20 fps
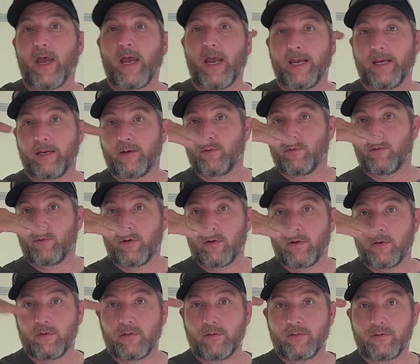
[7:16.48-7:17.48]
angle
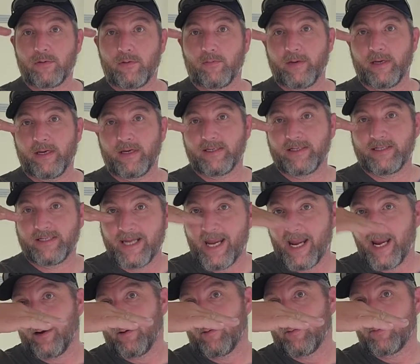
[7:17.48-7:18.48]
the bit
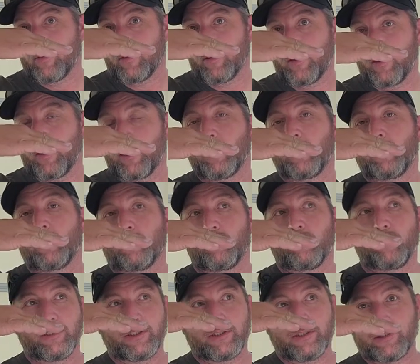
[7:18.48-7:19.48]
down,
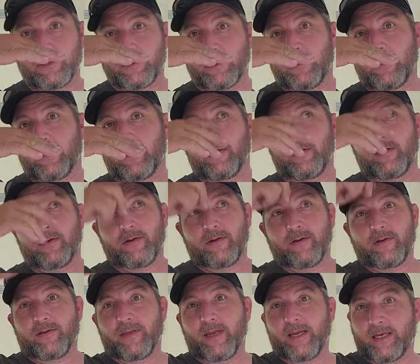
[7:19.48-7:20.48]
which
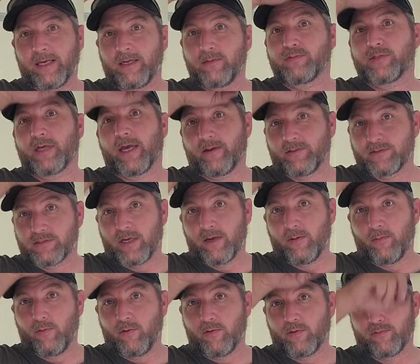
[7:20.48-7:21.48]
that keeps
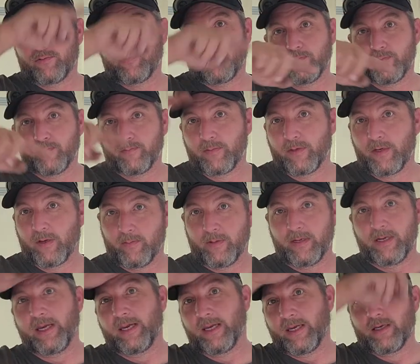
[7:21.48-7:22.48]
outside water from coming
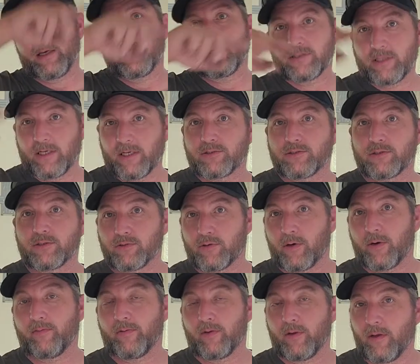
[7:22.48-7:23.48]
in because it has to
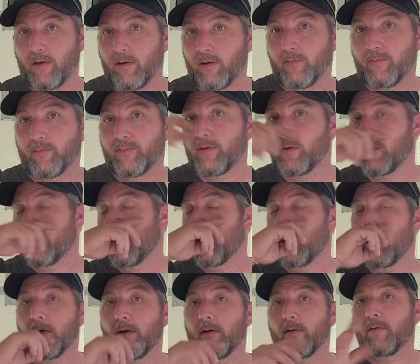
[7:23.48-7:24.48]
travel up.
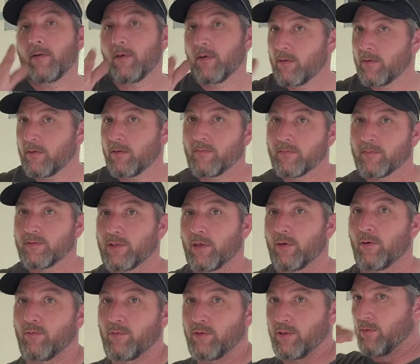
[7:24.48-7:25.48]

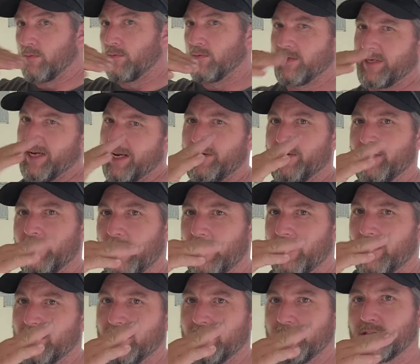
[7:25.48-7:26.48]
So you don't want to
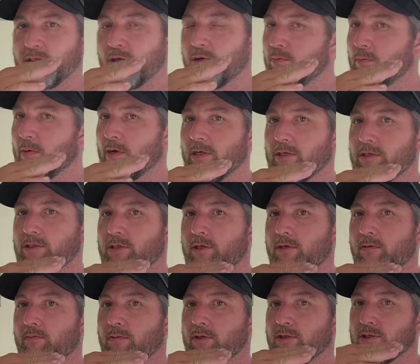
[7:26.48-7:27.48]
angle it too much,
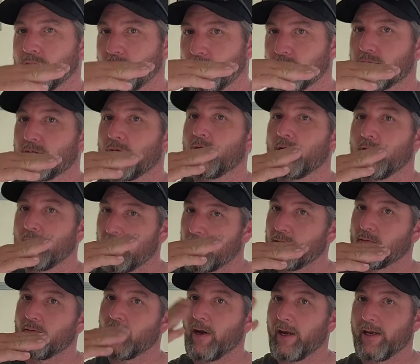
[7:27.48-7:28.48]
but just a
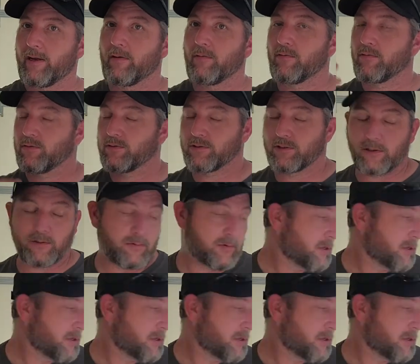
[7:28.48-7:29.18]
little angle. So